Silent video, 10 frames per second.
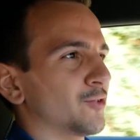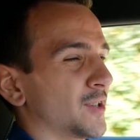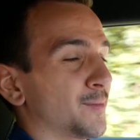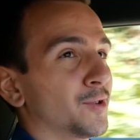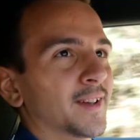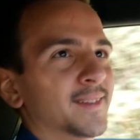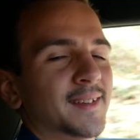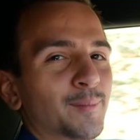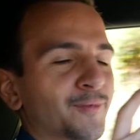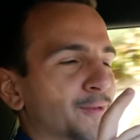in track mode,
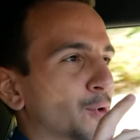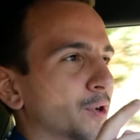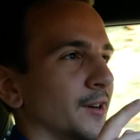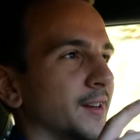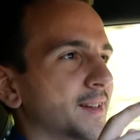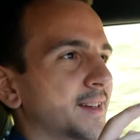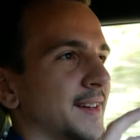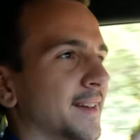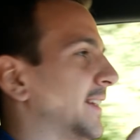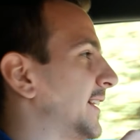except for
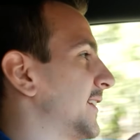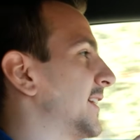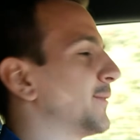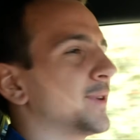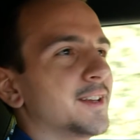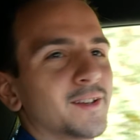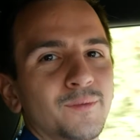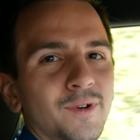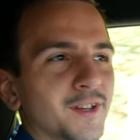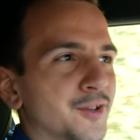late at night when I didn't
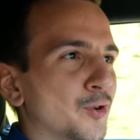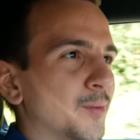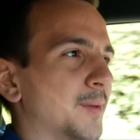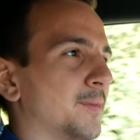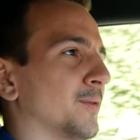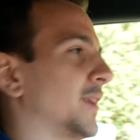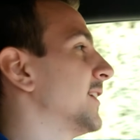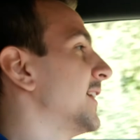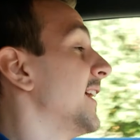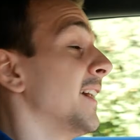want to annoy people, right?
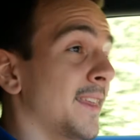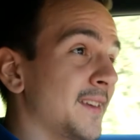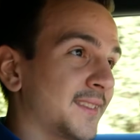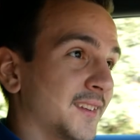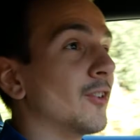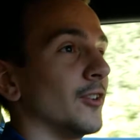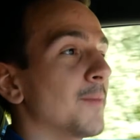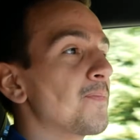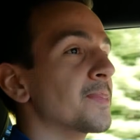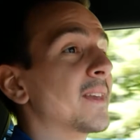The
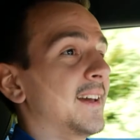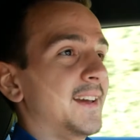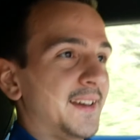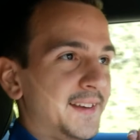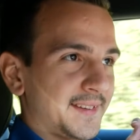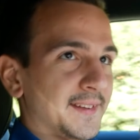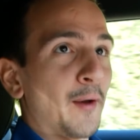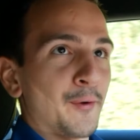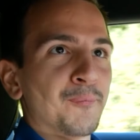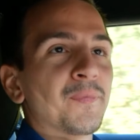startup is
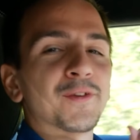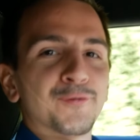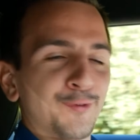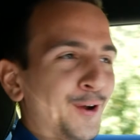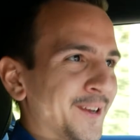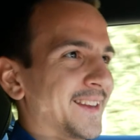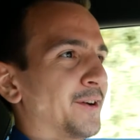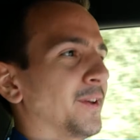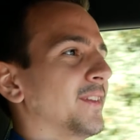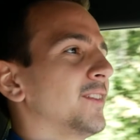very
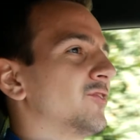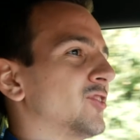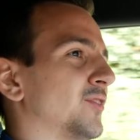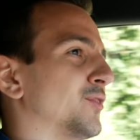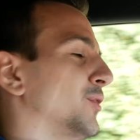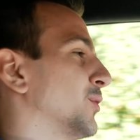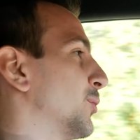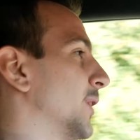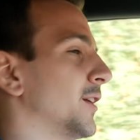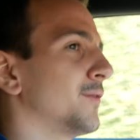loud in this, just so you're
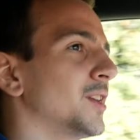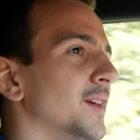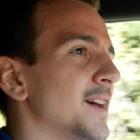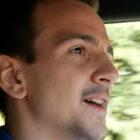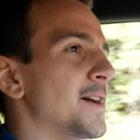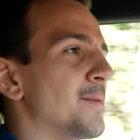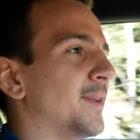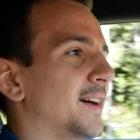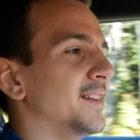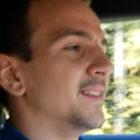aware of it.
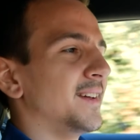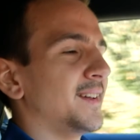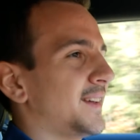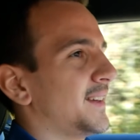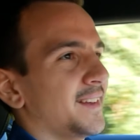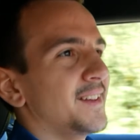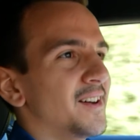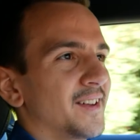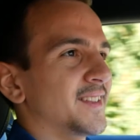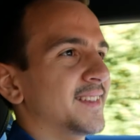But
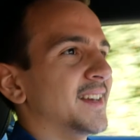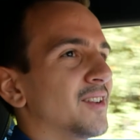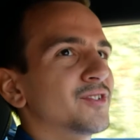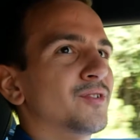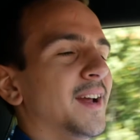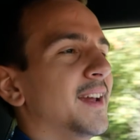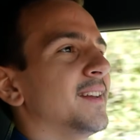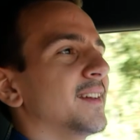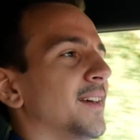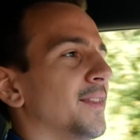no, it just sounds great.
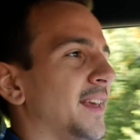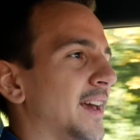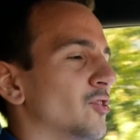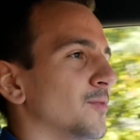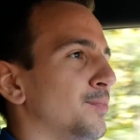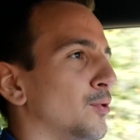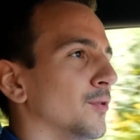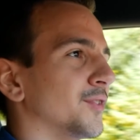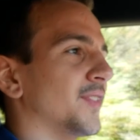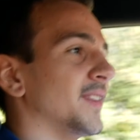The engine
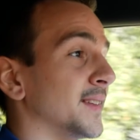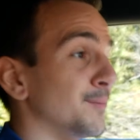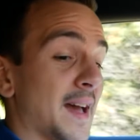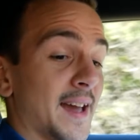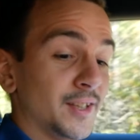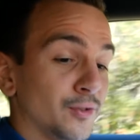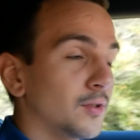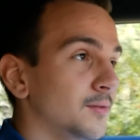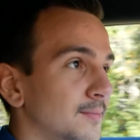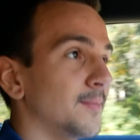pulls this manual.